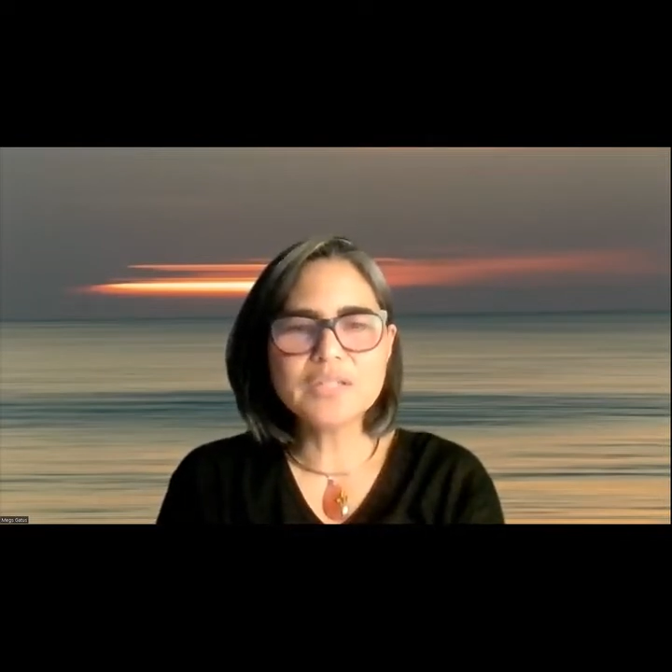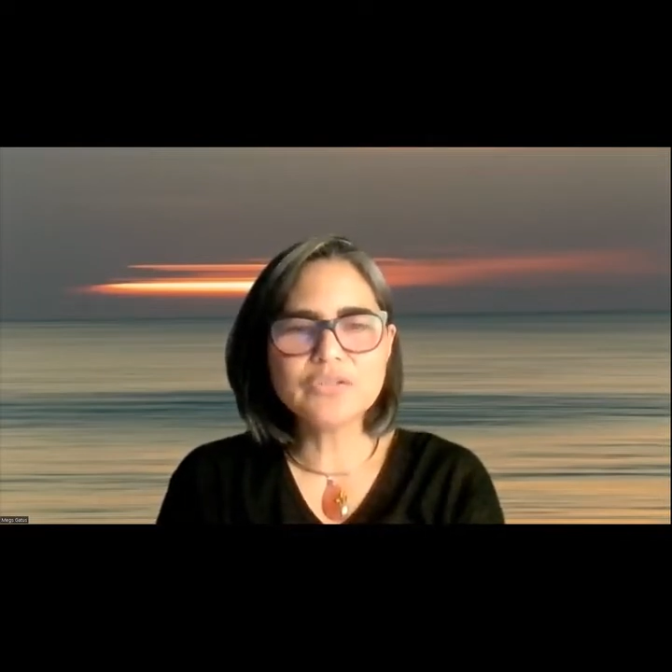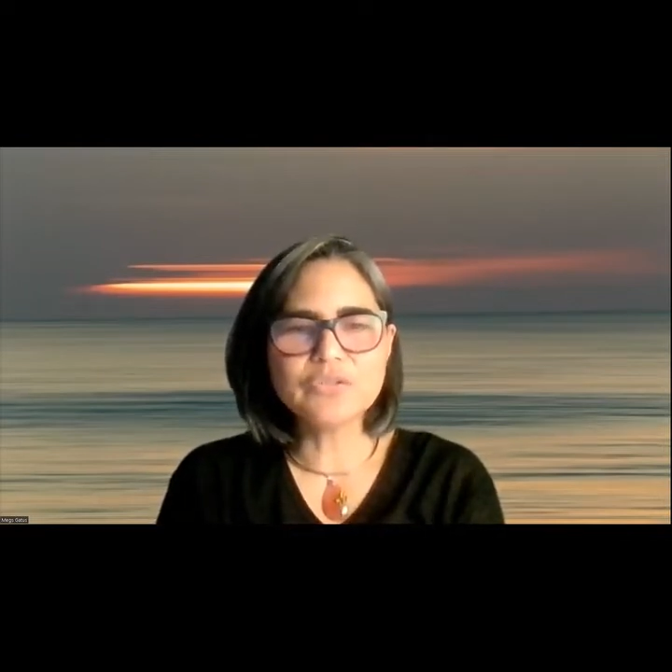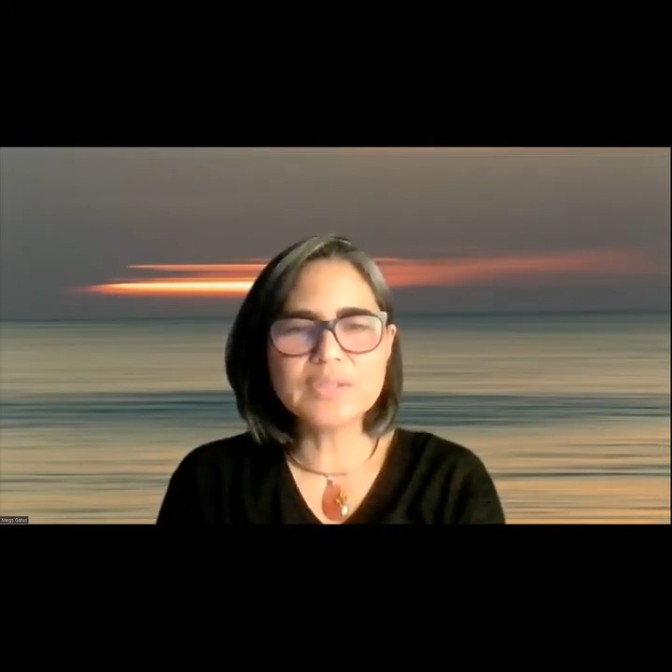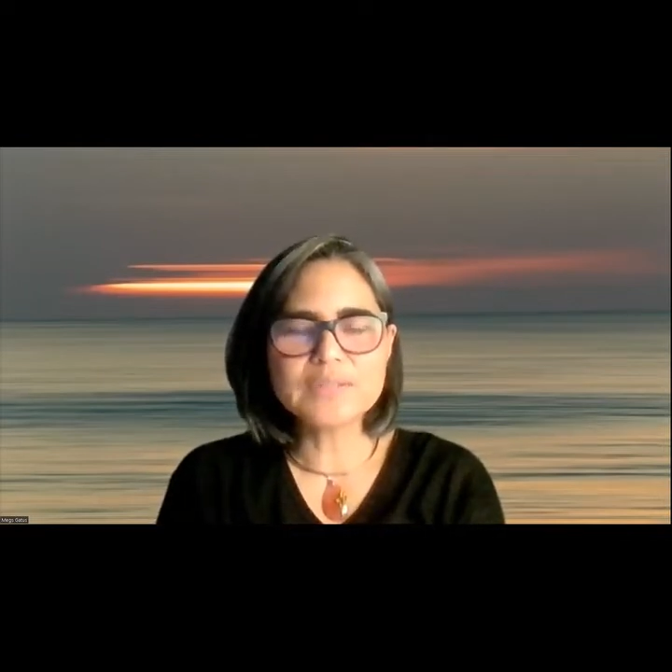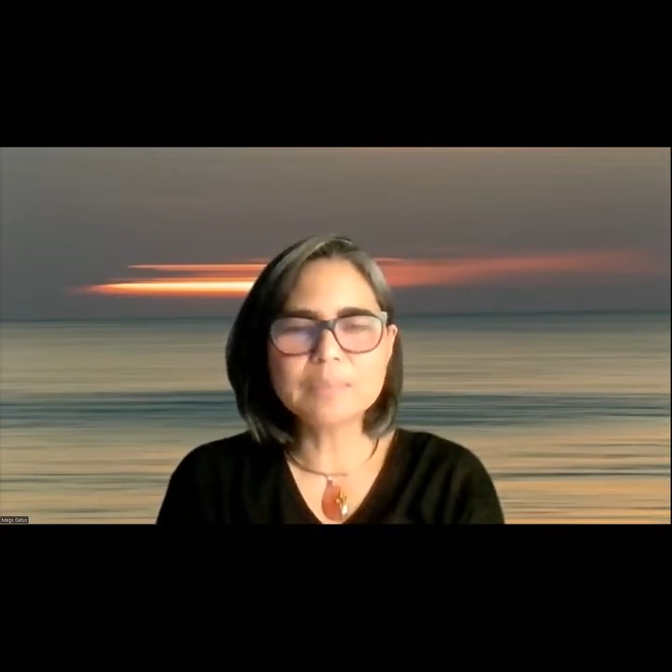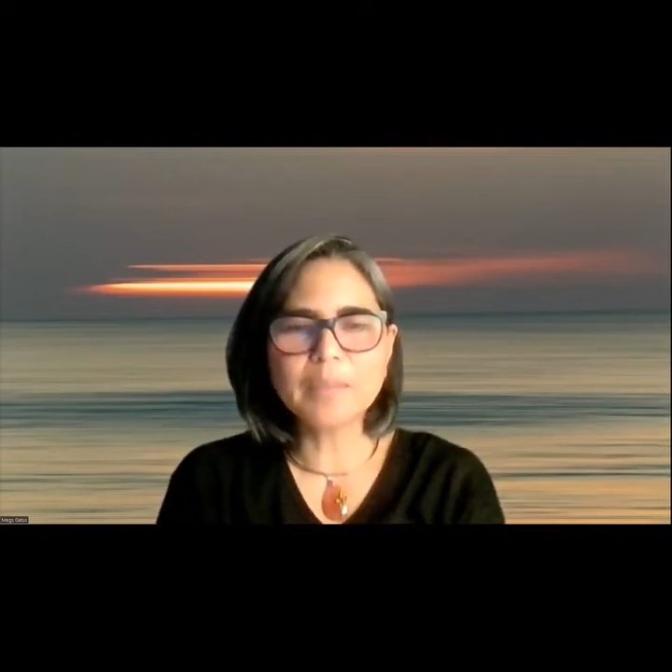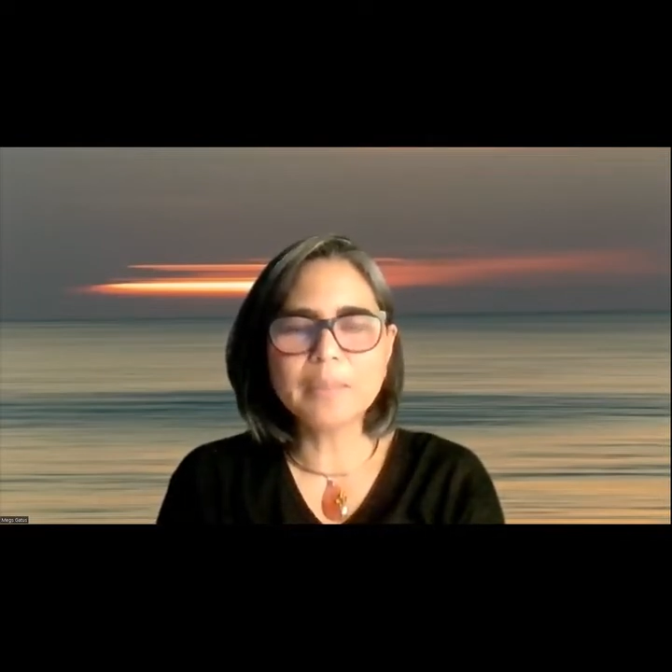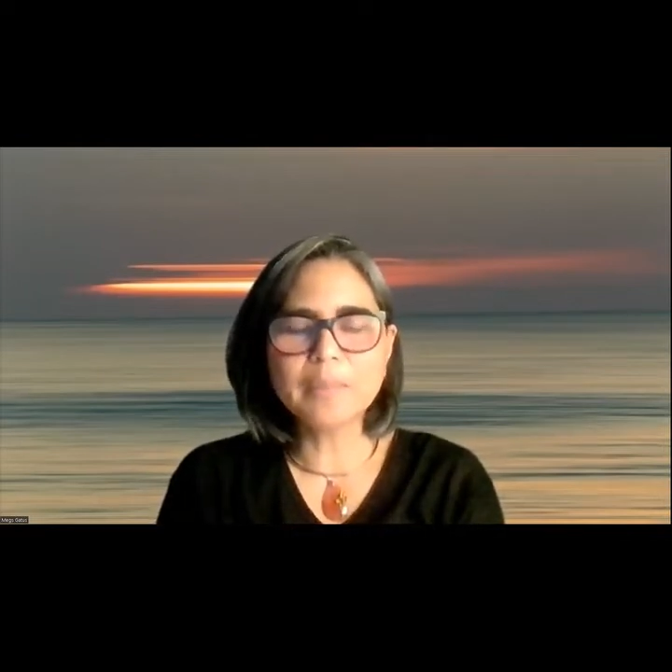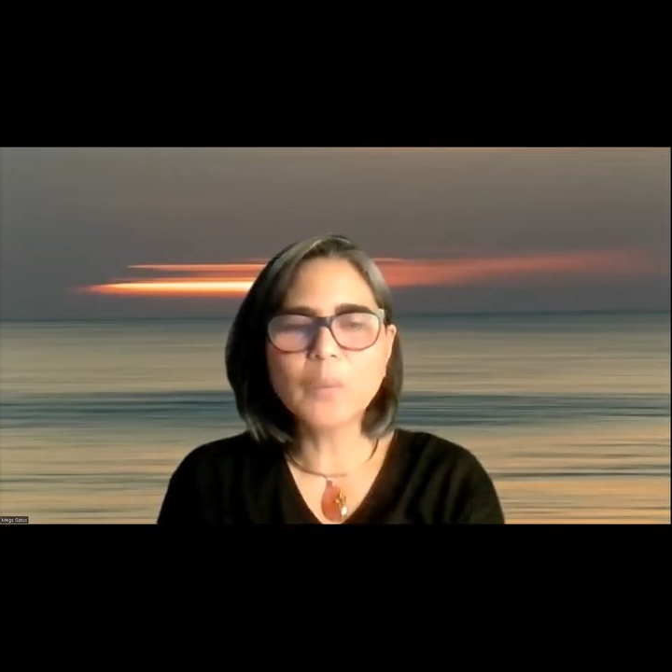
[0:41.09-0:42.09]
to
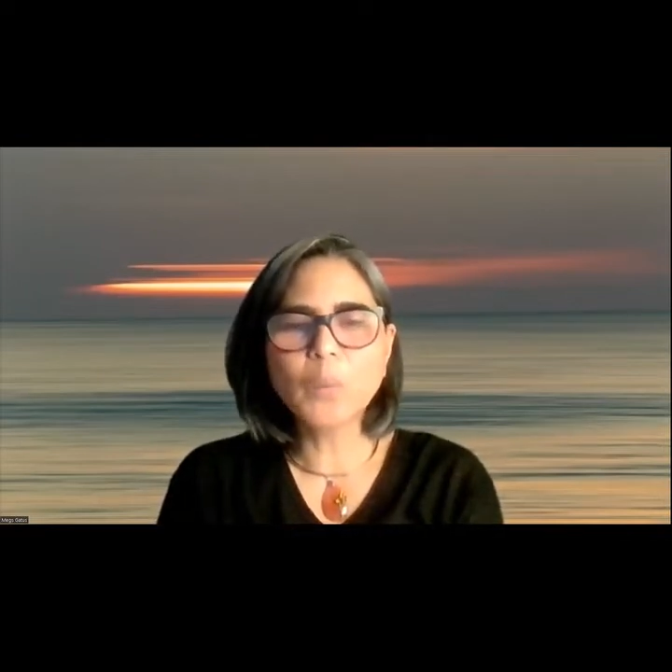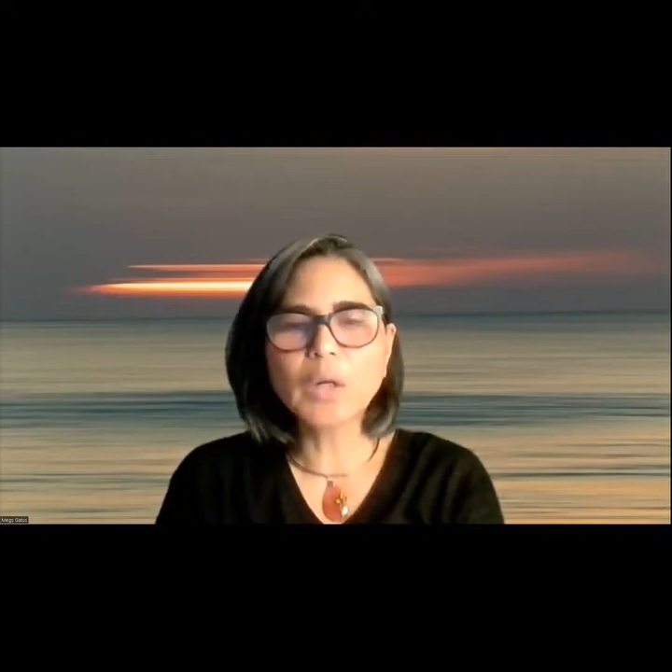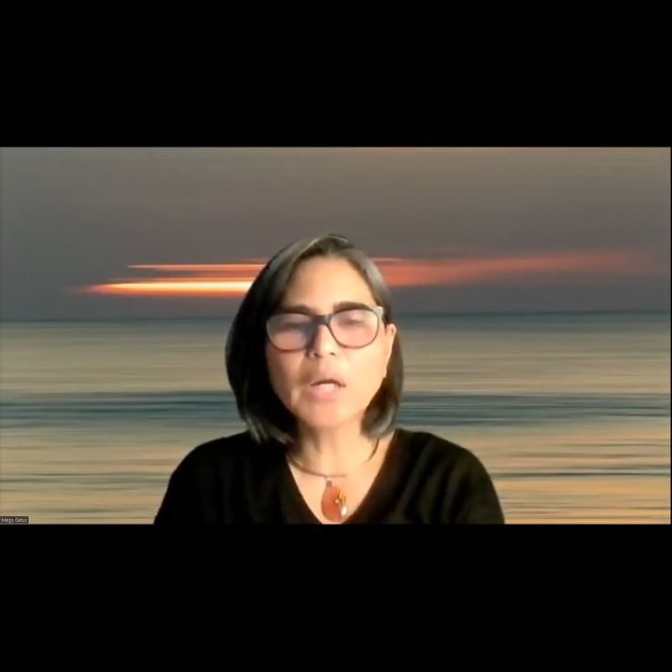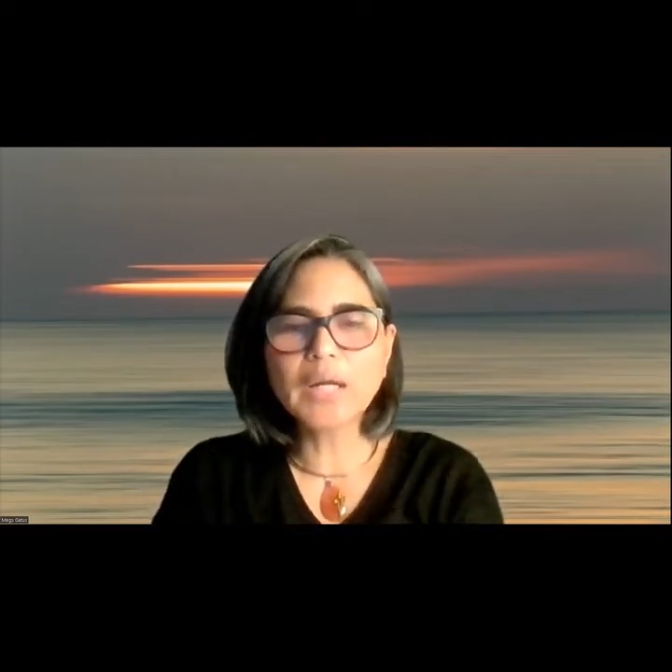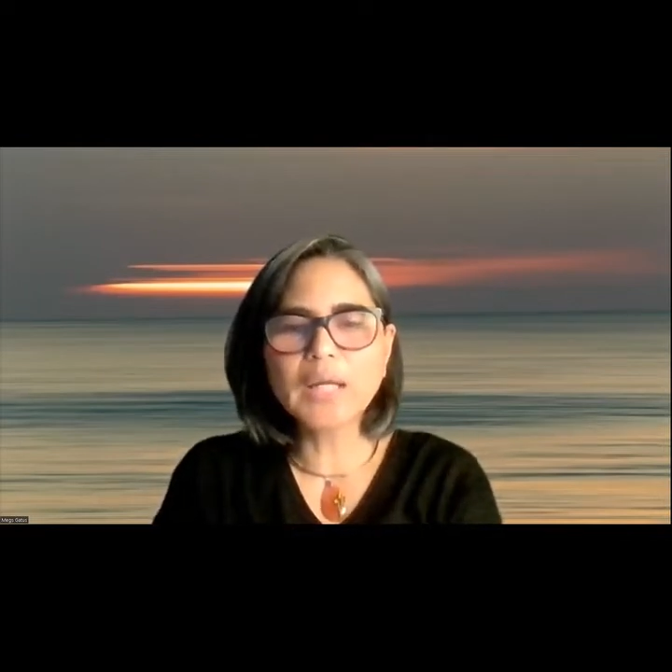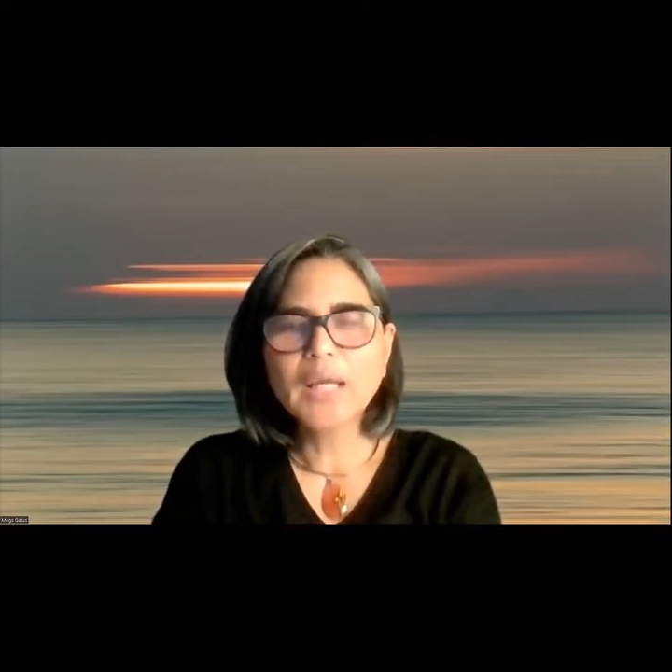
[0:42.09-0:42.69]
display my work.